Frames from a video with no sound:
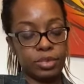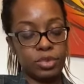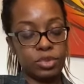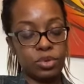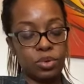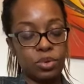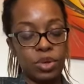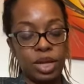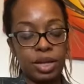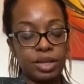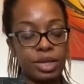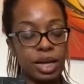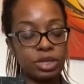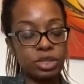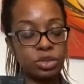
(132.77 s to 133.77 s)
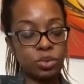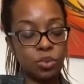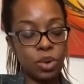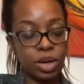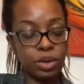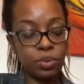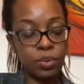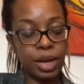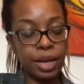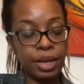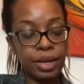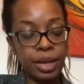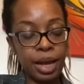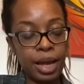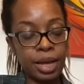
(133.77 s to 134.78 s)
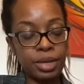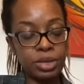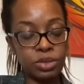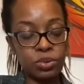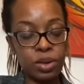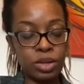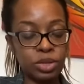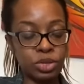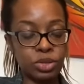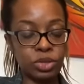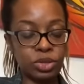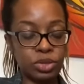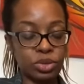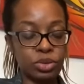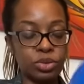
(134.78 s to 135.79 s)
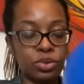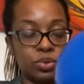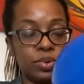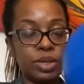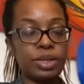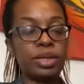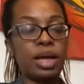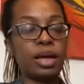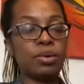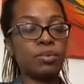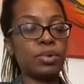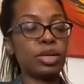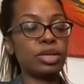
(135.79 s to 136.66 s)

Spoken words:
So that's one way, guys. So I'll just do it that way.